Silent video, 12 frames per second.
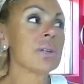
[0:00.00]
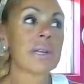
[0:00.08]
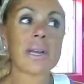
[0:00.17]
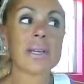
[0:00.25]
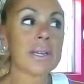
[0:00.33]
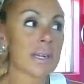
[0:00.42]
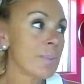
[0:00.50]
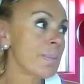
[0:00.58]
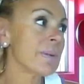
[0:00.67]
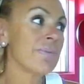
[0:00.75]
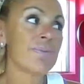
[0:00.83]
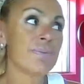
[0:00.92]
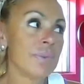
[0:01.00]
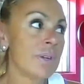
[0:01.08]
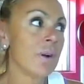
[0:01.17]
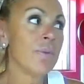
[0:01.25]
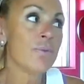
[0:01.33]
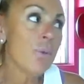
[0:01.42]
like, I get up at, you
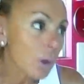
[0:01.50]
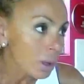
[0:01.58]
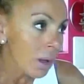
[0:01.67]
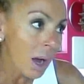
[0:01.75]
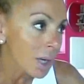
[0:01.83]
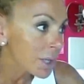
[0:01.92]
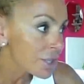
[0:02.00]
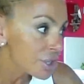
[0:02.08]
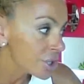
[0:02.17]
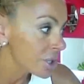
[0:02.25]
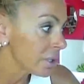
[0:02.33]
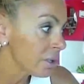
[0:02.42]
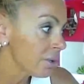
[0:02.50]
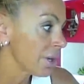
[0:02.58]
know, 4 o'clock-ish still.